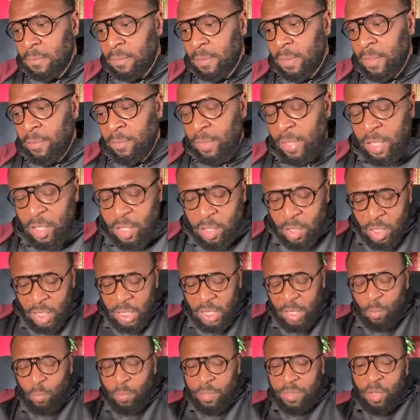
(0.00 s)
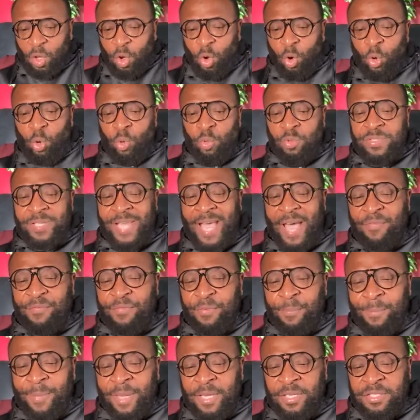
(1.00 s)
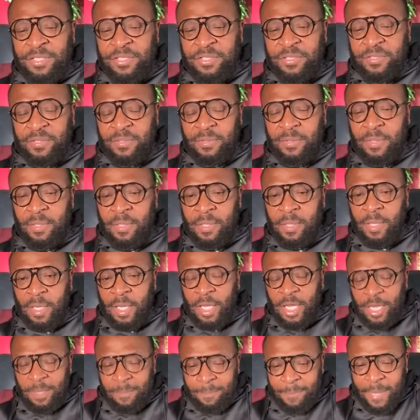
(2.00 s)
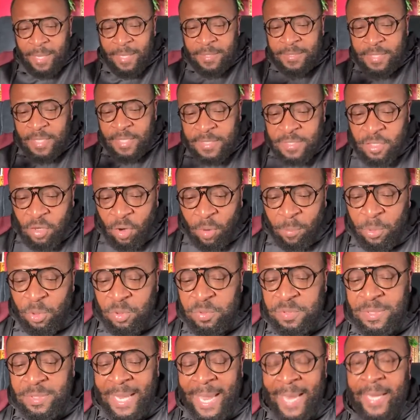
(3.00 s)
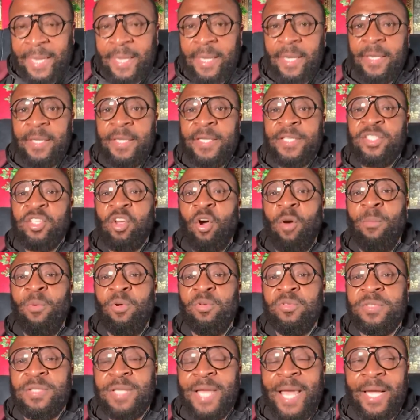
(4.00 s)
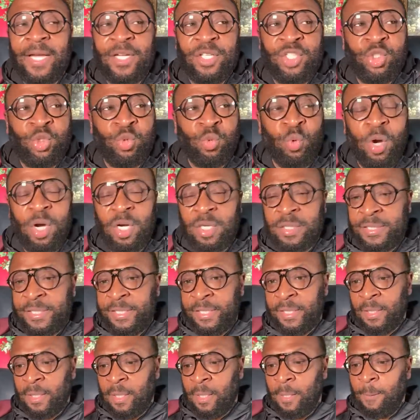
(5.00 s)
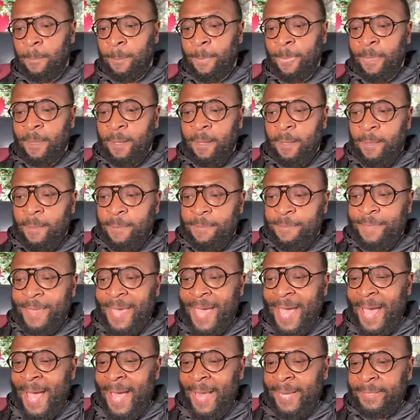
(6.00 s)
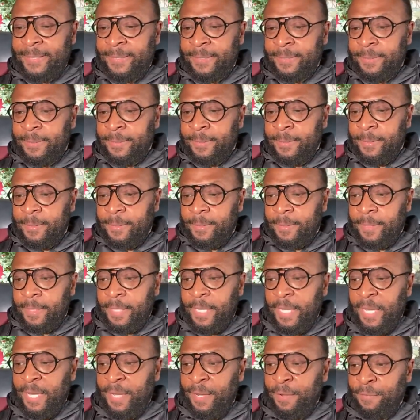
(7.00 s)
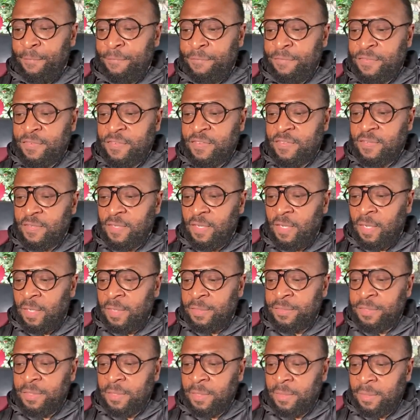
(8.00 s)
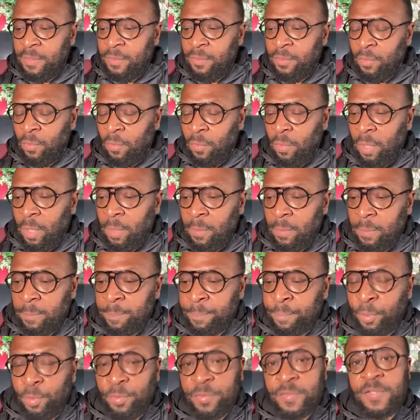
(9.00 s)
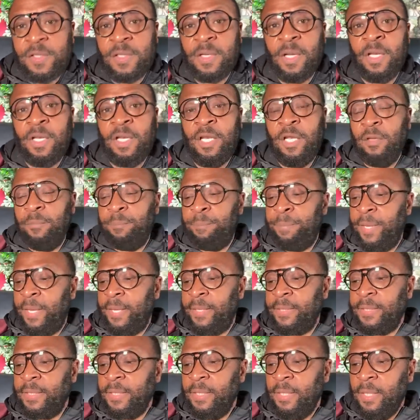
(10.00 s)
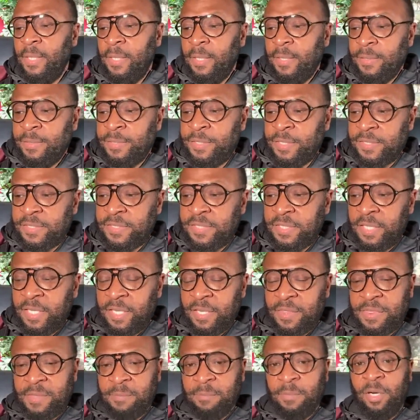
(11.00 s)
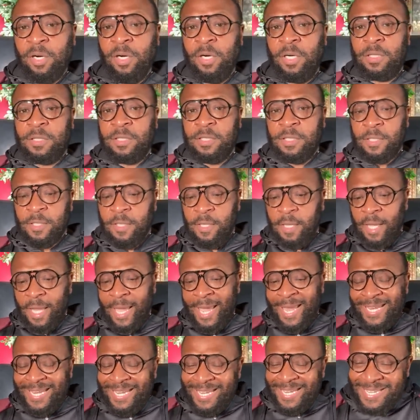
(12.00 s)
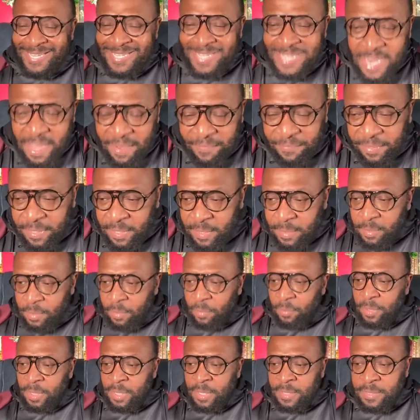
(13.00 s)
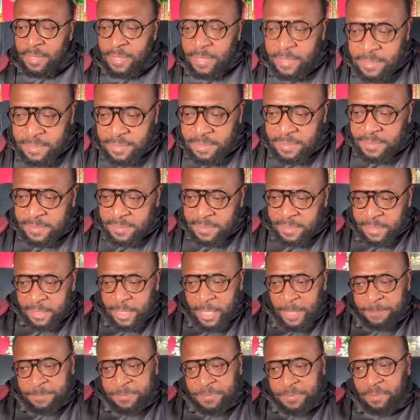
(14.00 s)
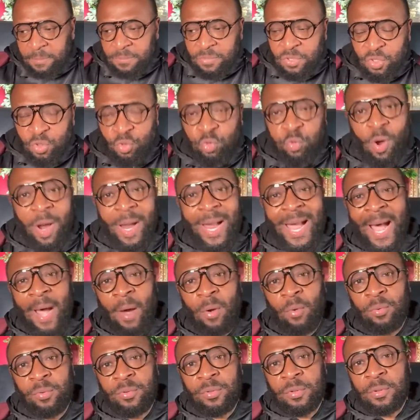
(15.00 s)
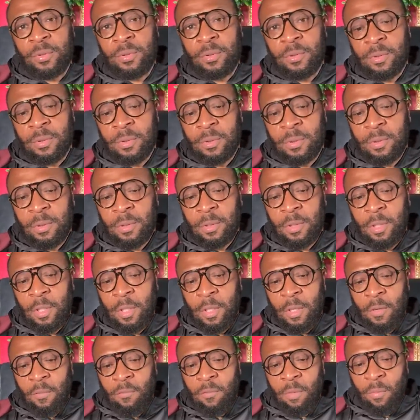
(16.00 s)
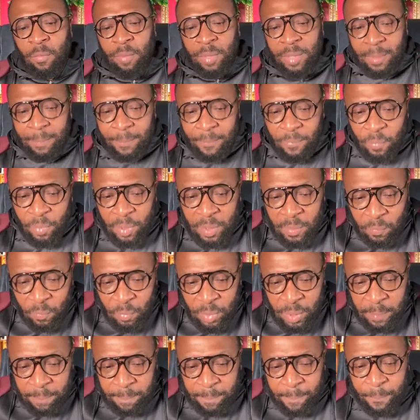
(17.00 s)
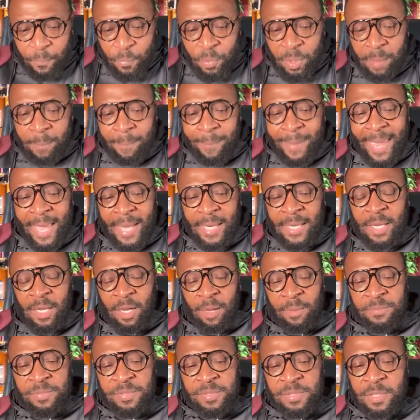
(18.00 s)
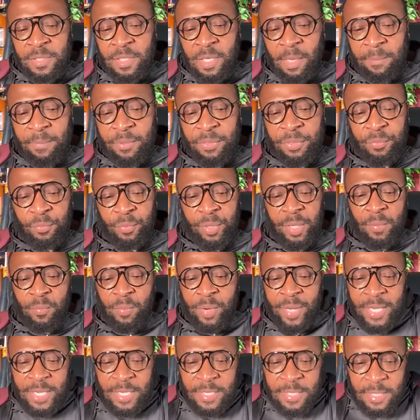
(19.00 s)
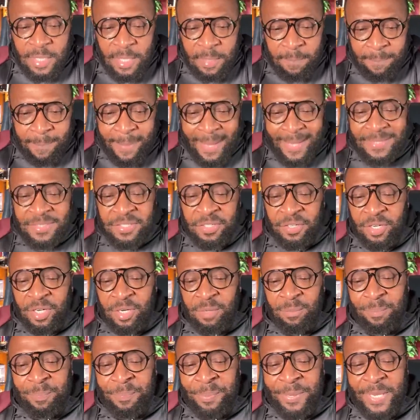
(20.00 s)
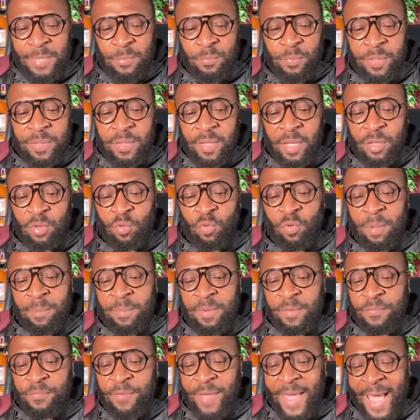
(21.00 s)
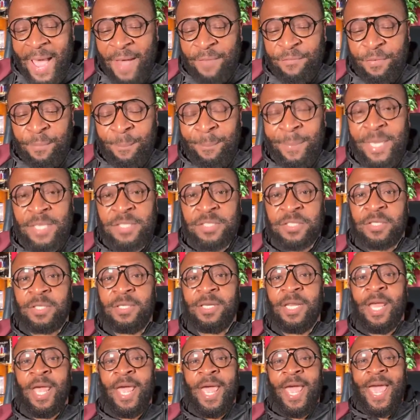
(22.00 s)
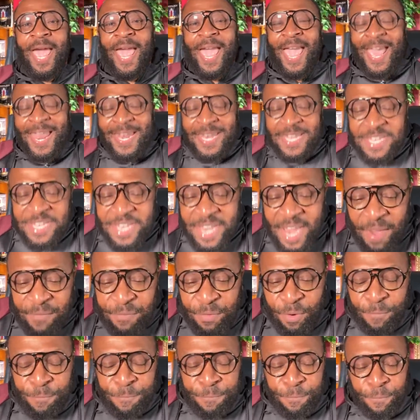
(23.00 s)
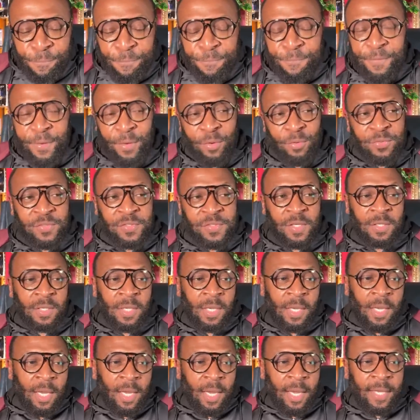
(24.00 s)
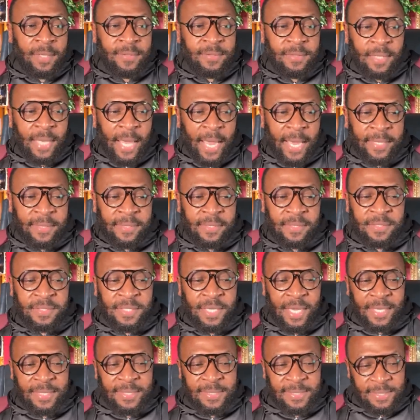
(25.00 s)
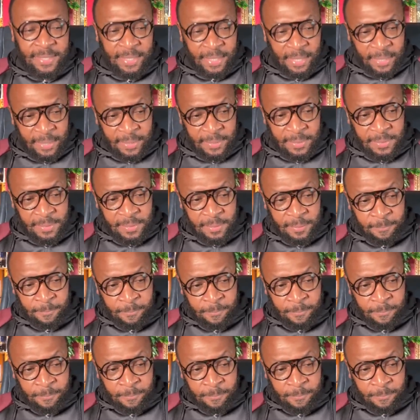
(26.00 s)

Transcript: He, he, he withholds affirmation. He, it's, almost like, it's almost like a drug dealer that gives a, a you know a person a little bit just to get them hooked and he never, you know, he, he just keeps them strung out. Well, when a, when, when, when a man comes to number three, where he, he makes her compete with other women for affirmation and never fulfills it, it's like the text says,